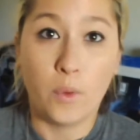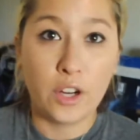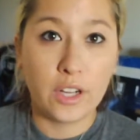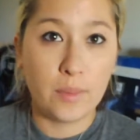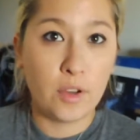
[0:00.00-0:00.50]

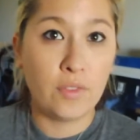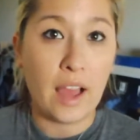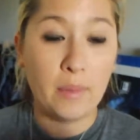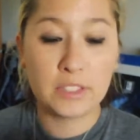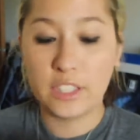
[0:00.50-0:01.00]
We're going to move,
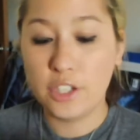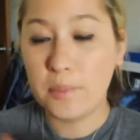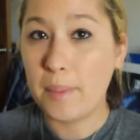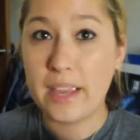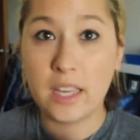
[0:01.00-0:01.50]
I was going to
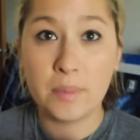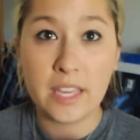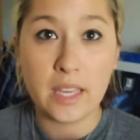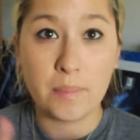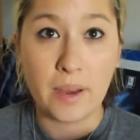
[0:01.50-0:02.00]
do my Makeup
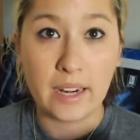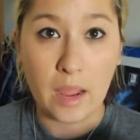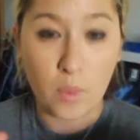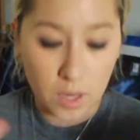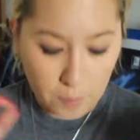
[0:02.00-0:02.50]
Geek, but
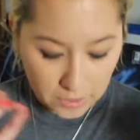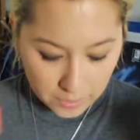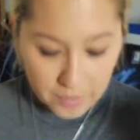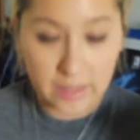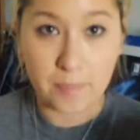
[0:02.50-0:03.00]
I want to
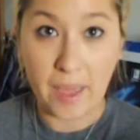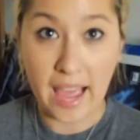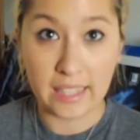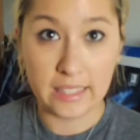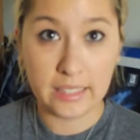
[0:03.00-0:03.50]
put them in the
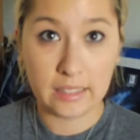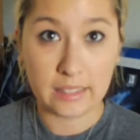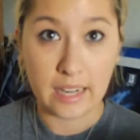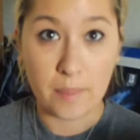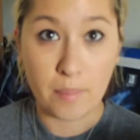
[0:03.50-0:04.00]
palette
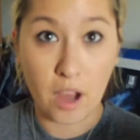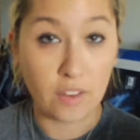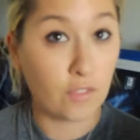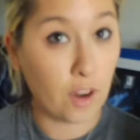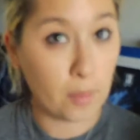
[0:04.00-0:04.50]
that I
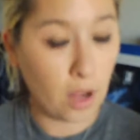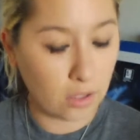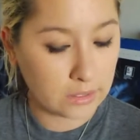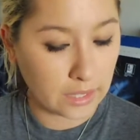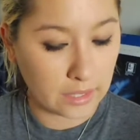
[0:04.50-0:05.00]
bought from
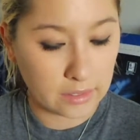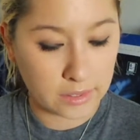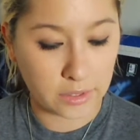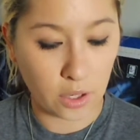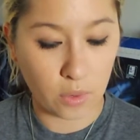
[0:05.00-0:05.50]
Ulta.
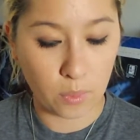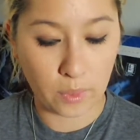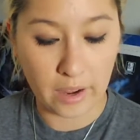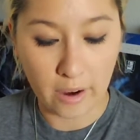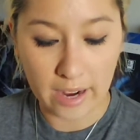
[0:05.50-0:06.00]
So
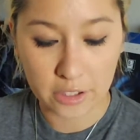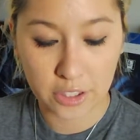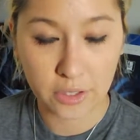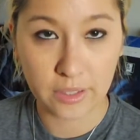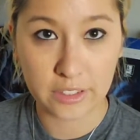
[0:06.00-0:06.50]
we are
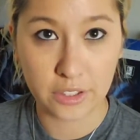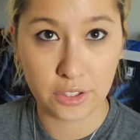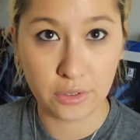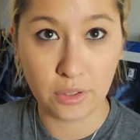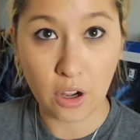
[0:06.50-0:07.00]
actually going to
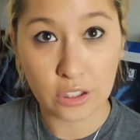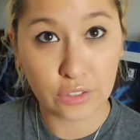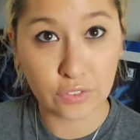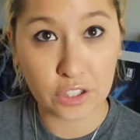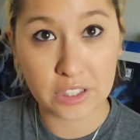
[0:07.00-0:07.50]
do
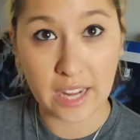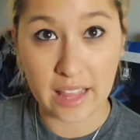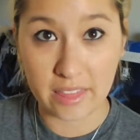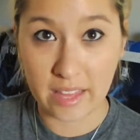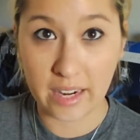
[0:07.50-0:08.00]
Ulta first,
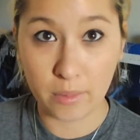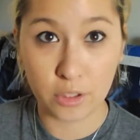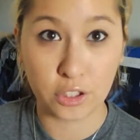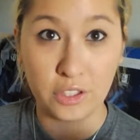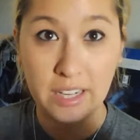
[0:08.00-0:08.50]
and then I
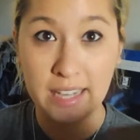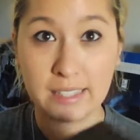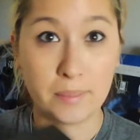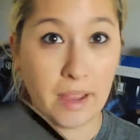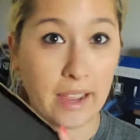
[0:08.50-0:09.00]
will show you
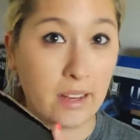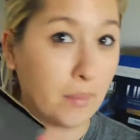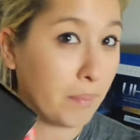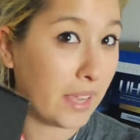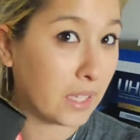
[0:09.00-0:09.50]
guys my
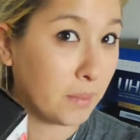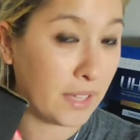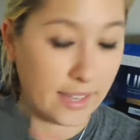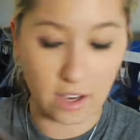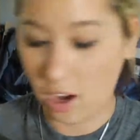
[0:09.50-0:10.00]
Makeup
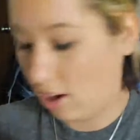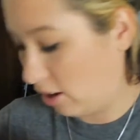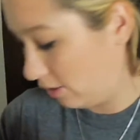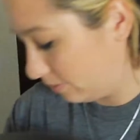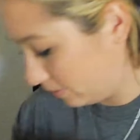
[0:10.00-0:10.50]
Geek
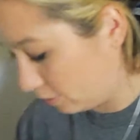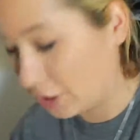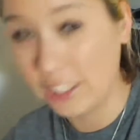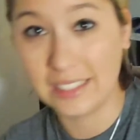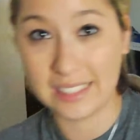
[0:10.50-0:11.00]
haul,
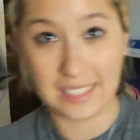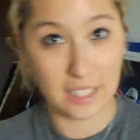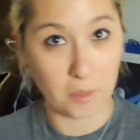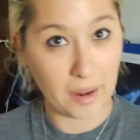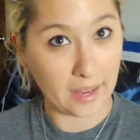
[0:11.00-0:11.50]
which is this
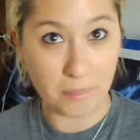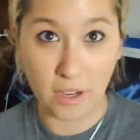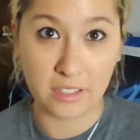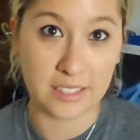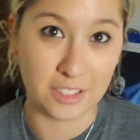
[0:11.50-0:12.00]
little black
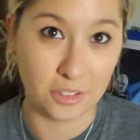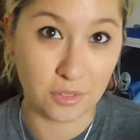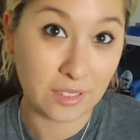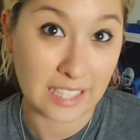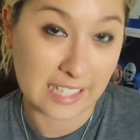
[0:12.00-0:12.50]
box, as you
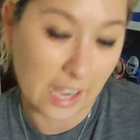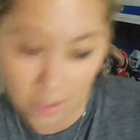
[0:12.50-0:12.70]
can